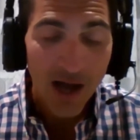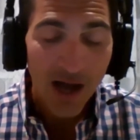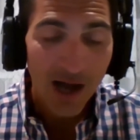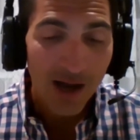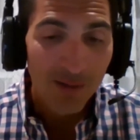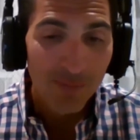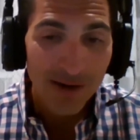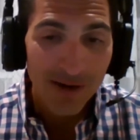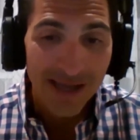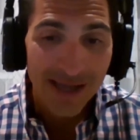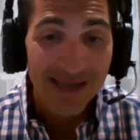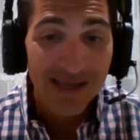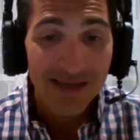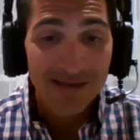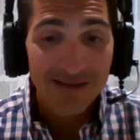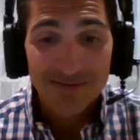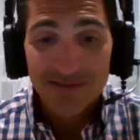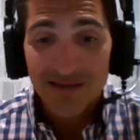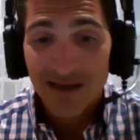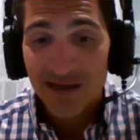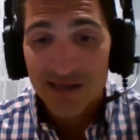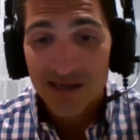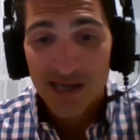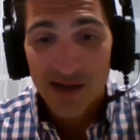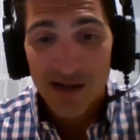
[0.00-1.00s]
But I can't
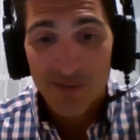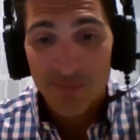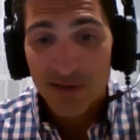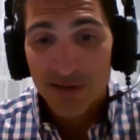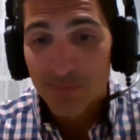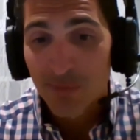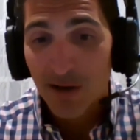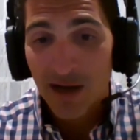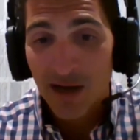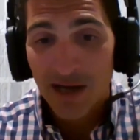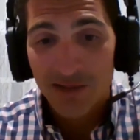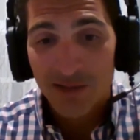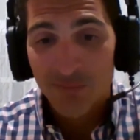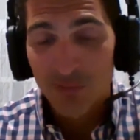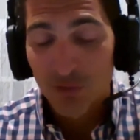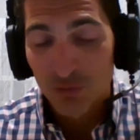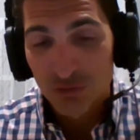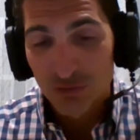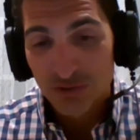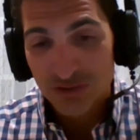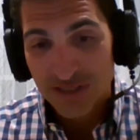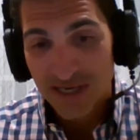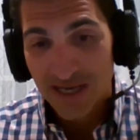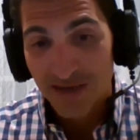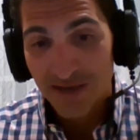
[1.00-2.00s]
tell you how many
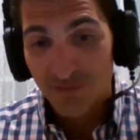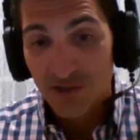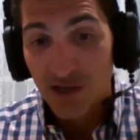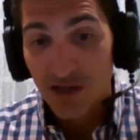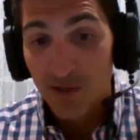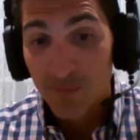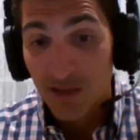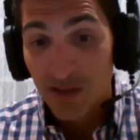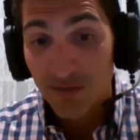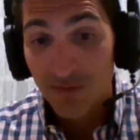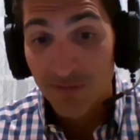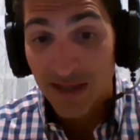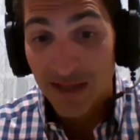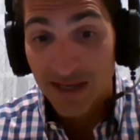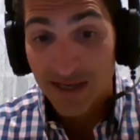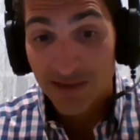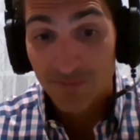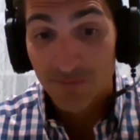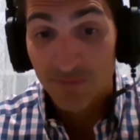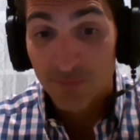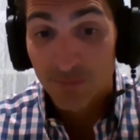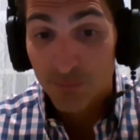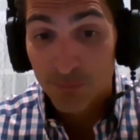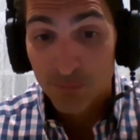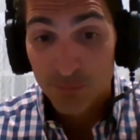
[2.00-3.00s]
bodybuilders I have come in that
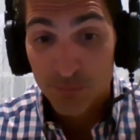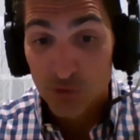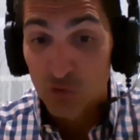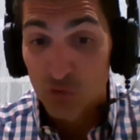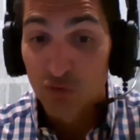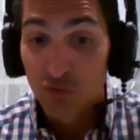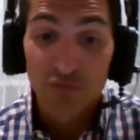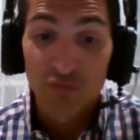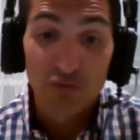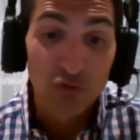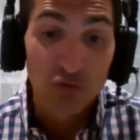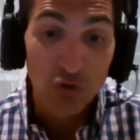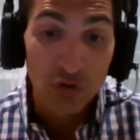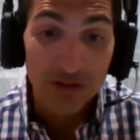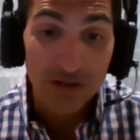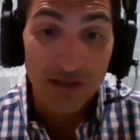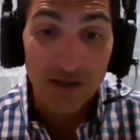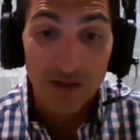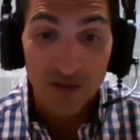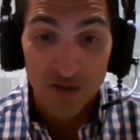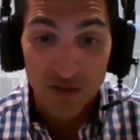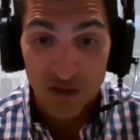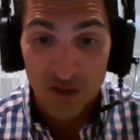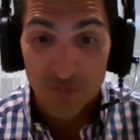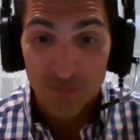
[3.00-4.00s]
have beautiful
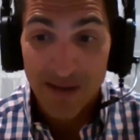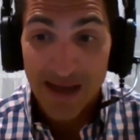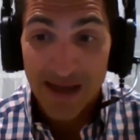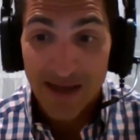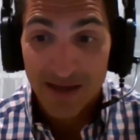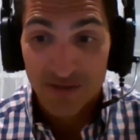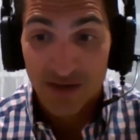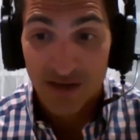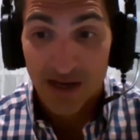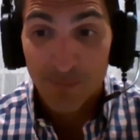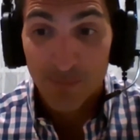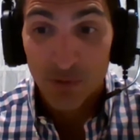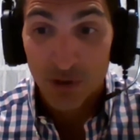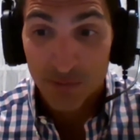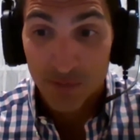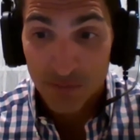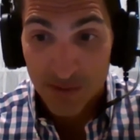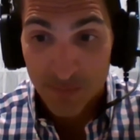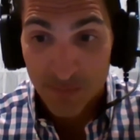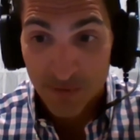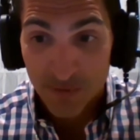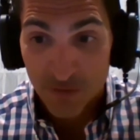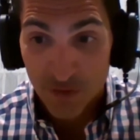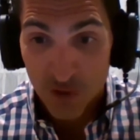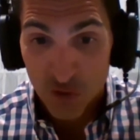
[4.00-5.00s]
looking six packs, and I put them in
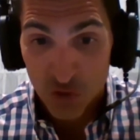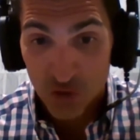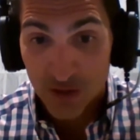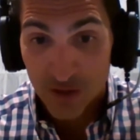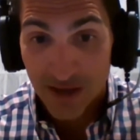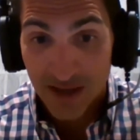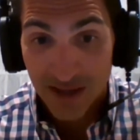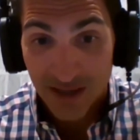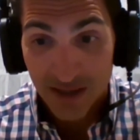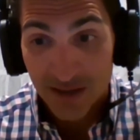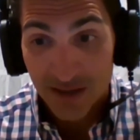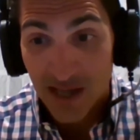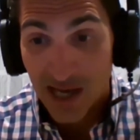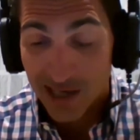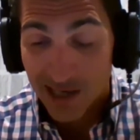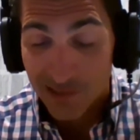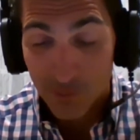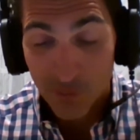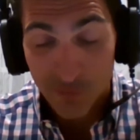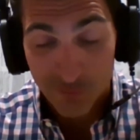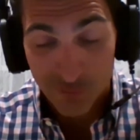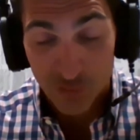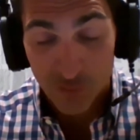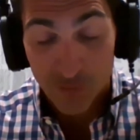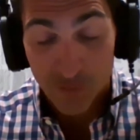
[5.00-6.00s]
a position and I can knock them
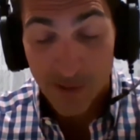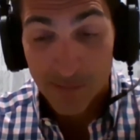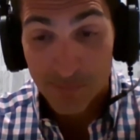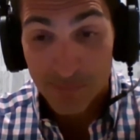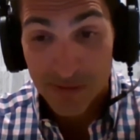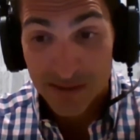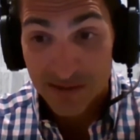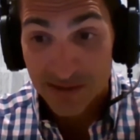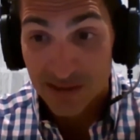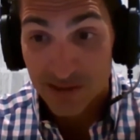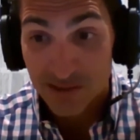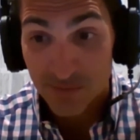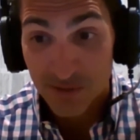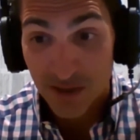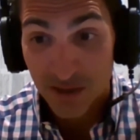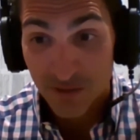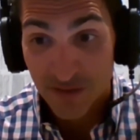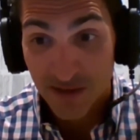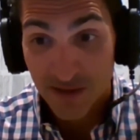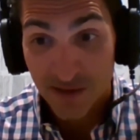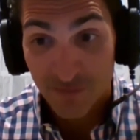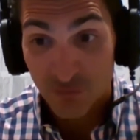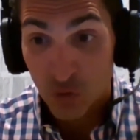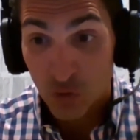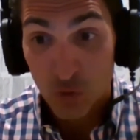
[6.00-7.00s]
over with my pinky because
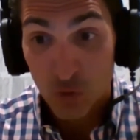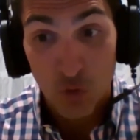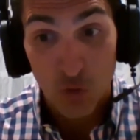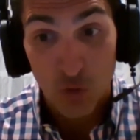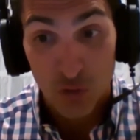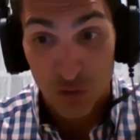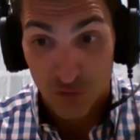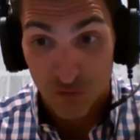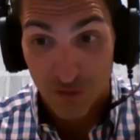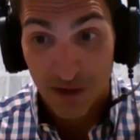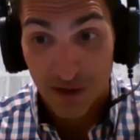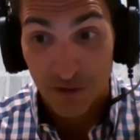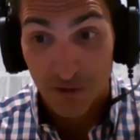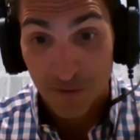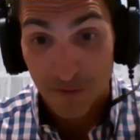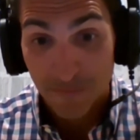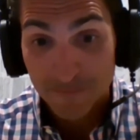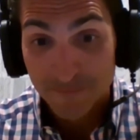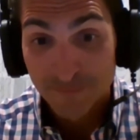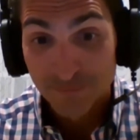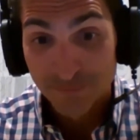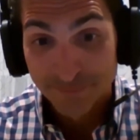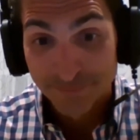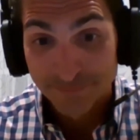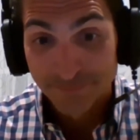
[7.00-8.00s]
they have no core
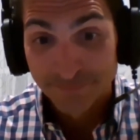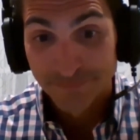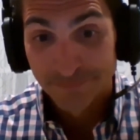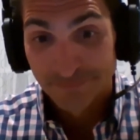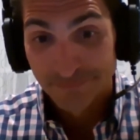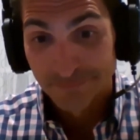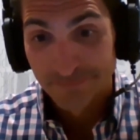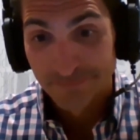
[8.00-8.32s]
strength.